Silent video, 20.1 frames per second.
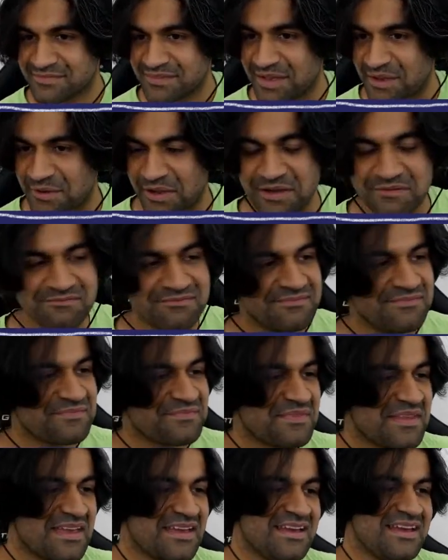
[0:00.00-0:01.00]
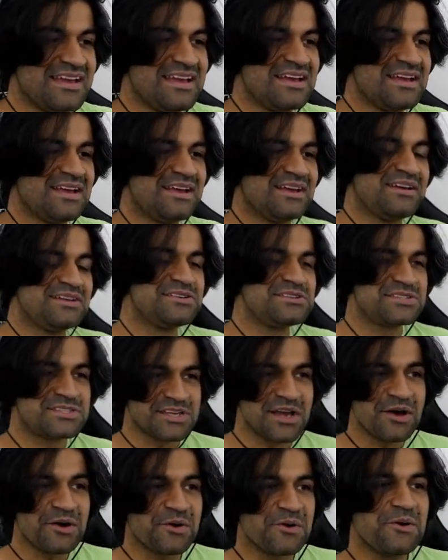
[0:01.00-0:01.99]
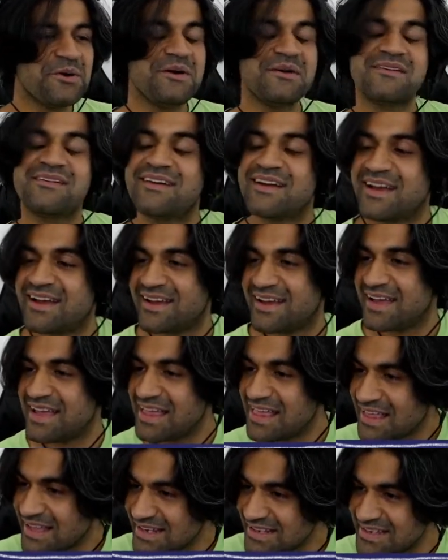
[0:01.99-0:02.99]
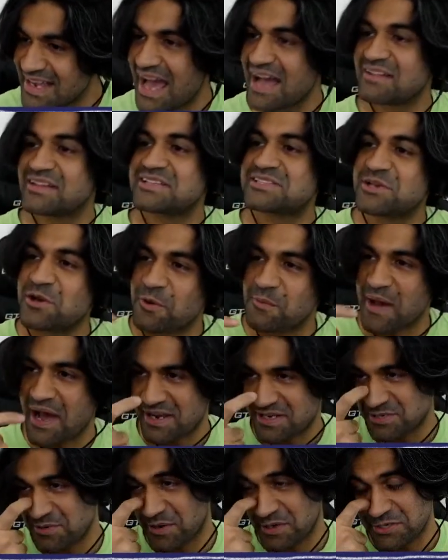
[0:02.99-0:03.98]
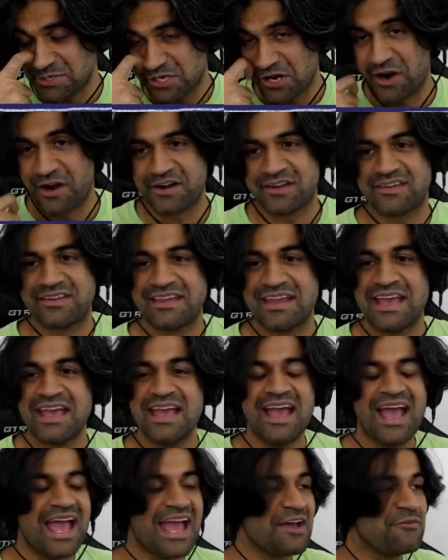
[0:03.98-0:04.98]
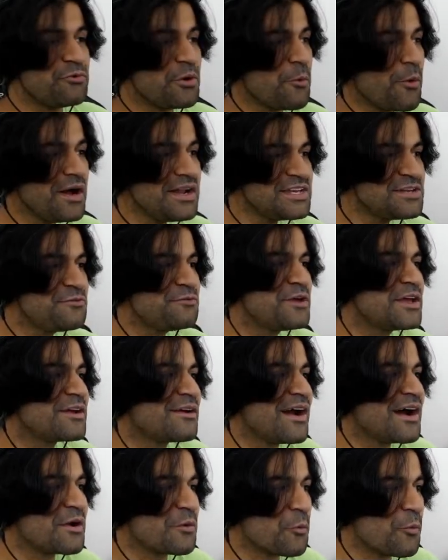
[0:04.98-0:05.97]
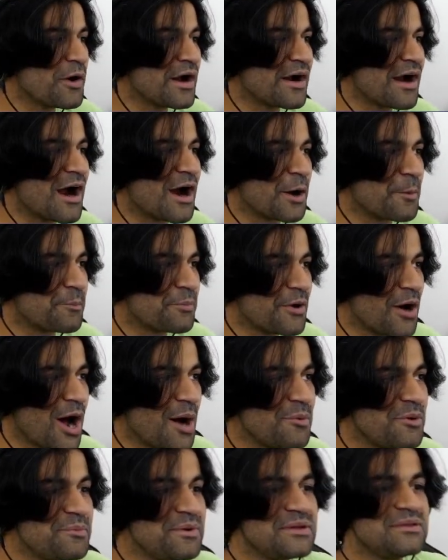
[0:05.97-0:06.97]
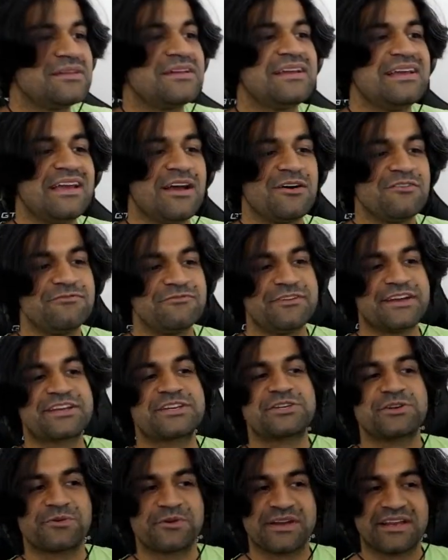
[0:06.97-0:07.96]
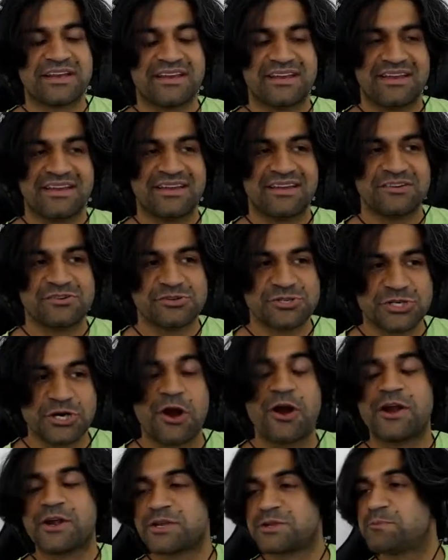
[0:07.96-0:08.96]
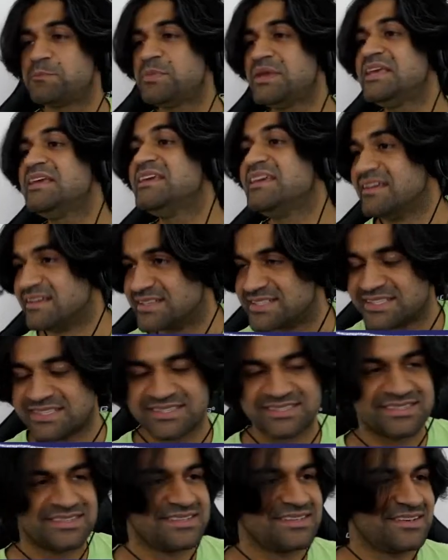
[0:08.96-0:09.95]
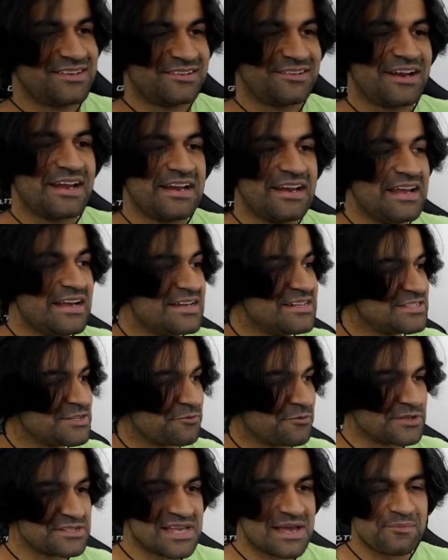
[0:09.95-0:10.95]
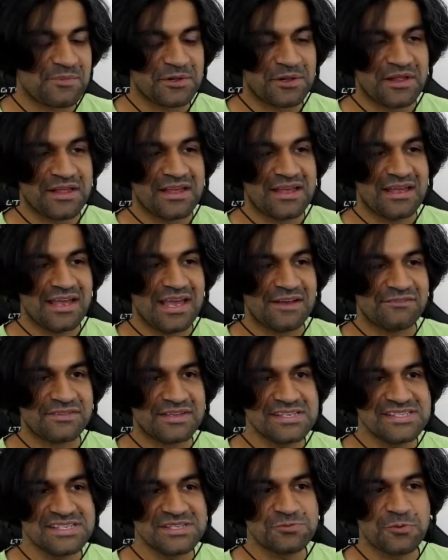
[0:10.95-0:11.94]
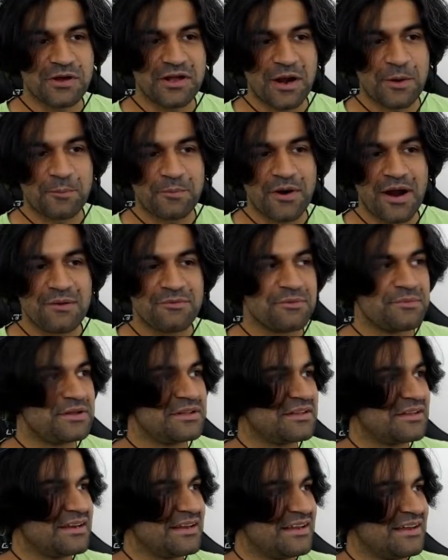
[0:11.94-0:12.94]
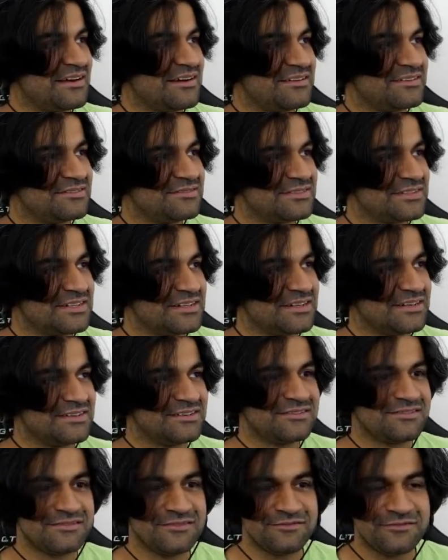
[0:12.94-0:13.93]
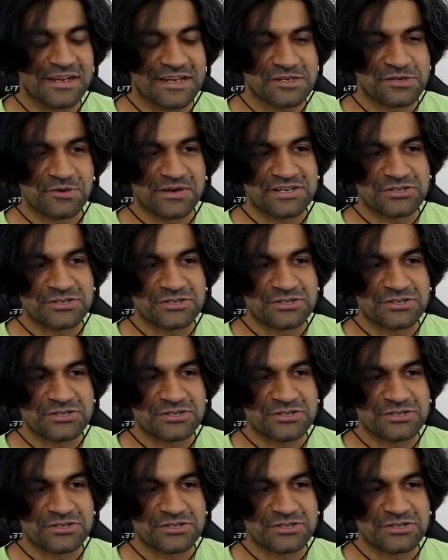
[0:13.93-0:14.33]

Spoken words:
Okay? So now let's go back to our chart. If we want to figure out where our probability of victory chart peaks, right? So for example, if this is what our probability of victory